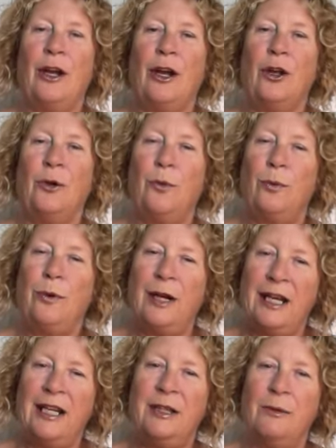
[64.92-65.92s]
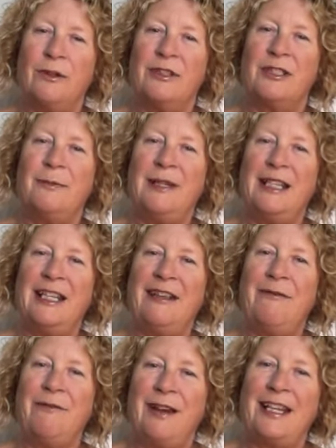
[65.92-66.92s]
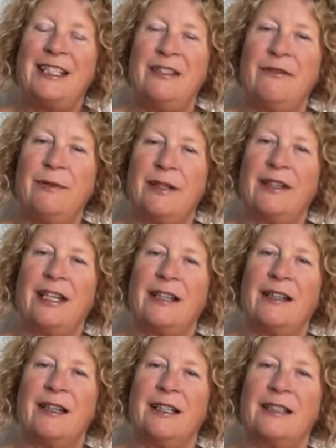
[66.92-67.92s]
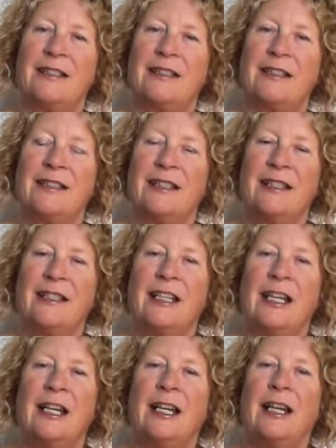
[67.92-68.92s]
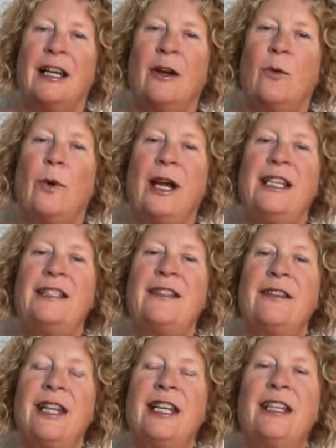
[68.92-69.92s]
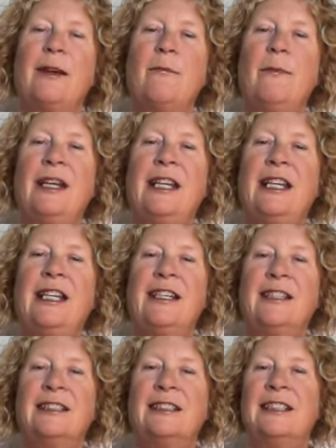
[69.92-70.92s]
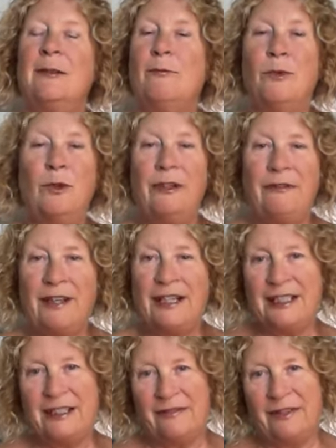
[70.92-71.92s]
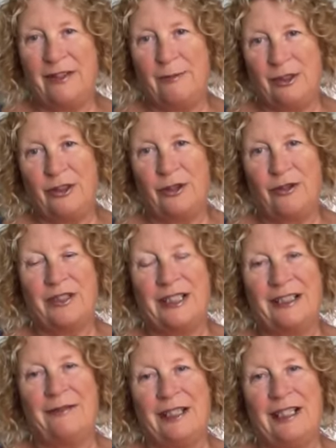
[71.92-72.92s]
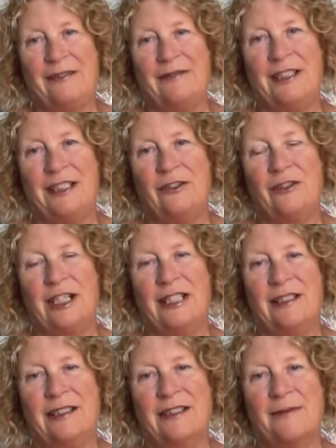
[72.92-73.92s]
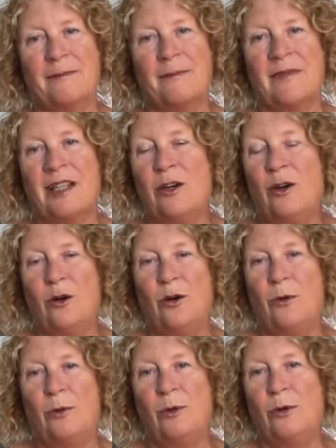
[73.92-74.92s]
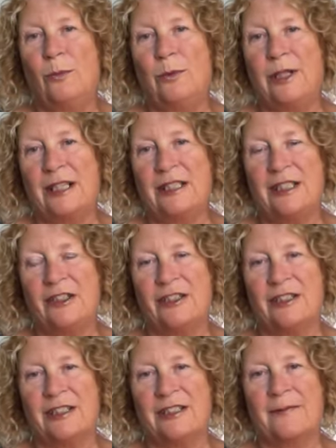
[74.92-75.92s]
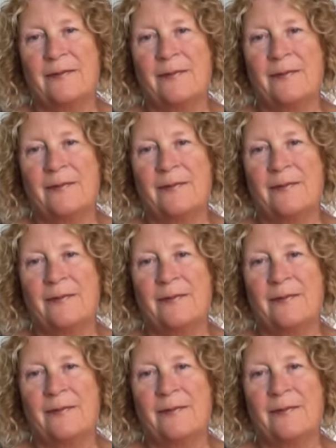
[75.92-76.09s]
who really want to be effective with their clients, ways that they can be more effective than the majority of EFT trainers or practitioners.